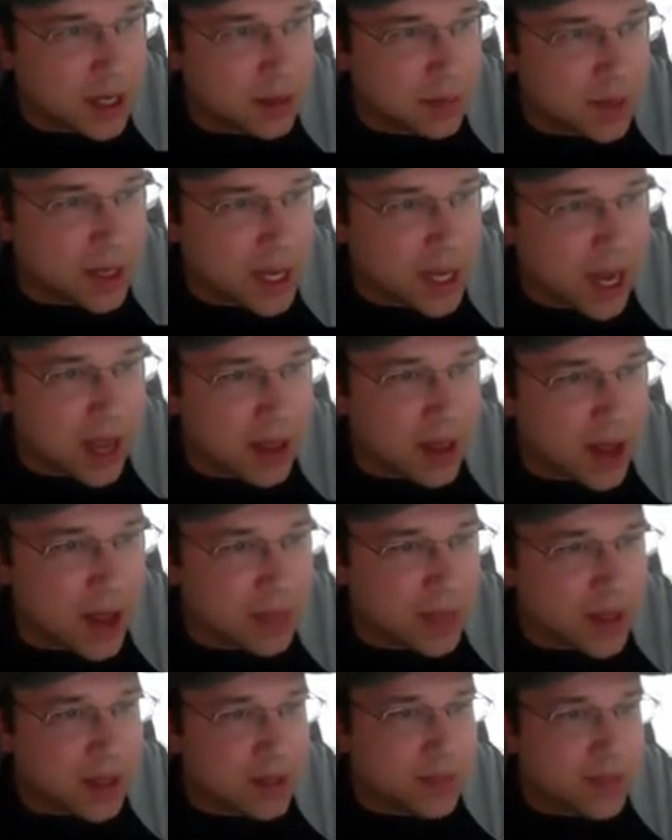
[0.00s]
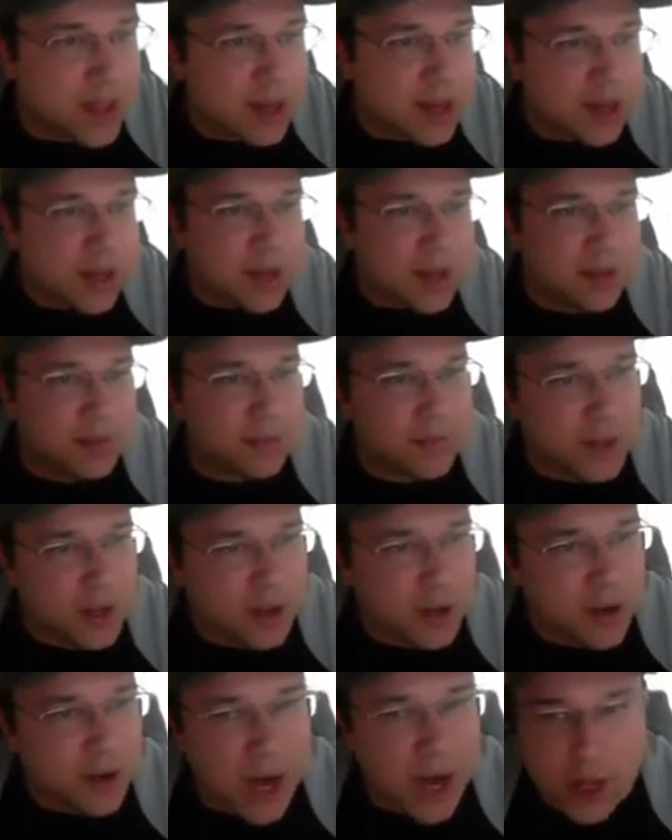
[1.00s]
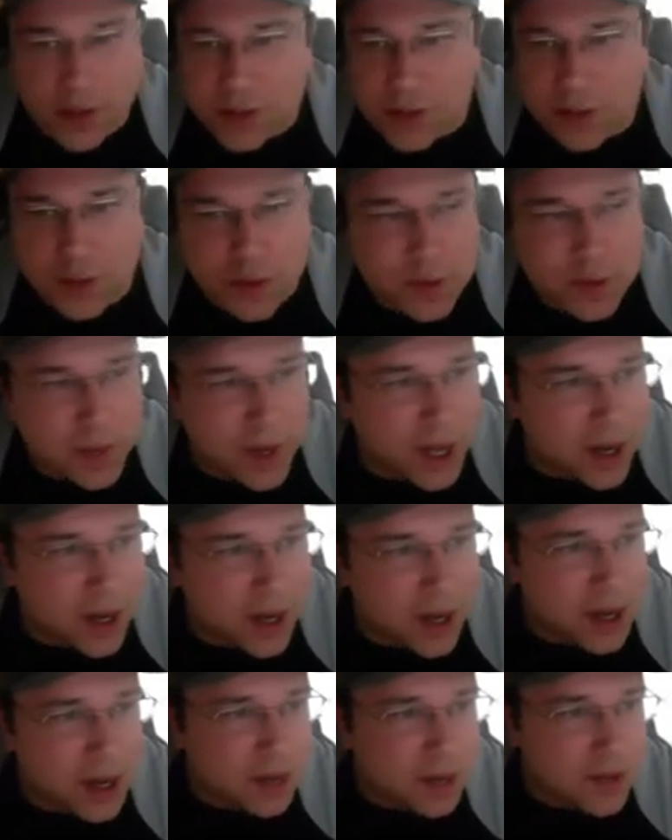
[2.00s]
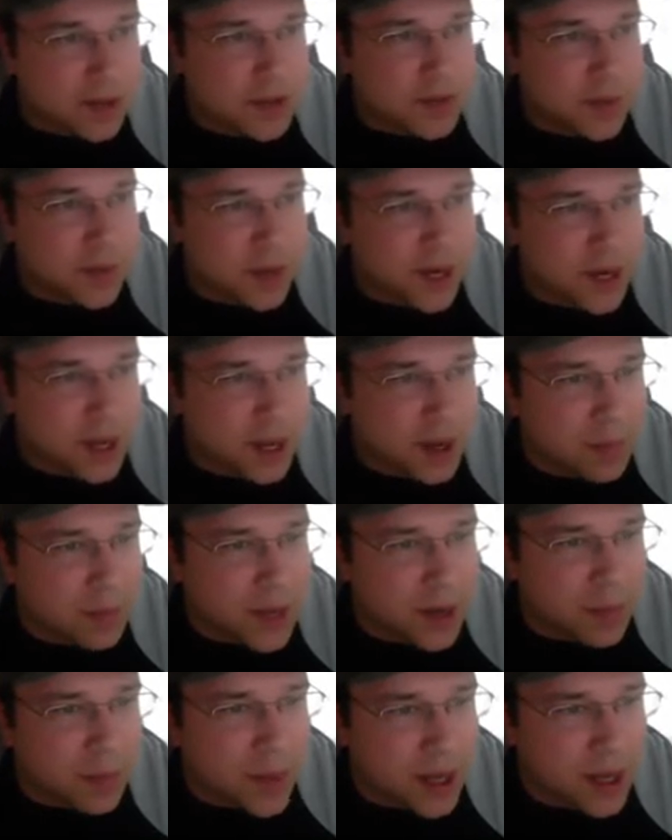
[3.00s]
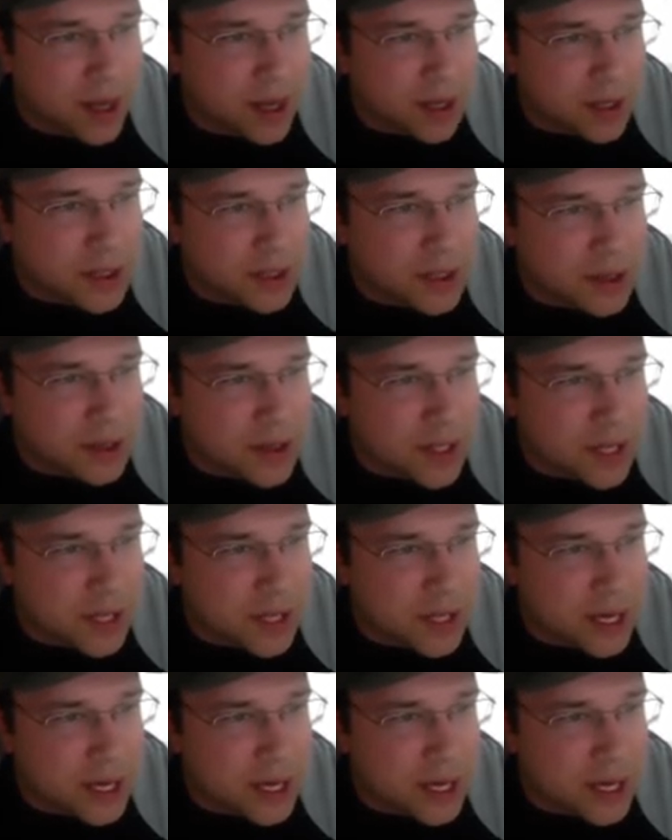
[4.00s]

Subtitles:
But yeah, I think that your analysis was spot on in this one, picking and choosing.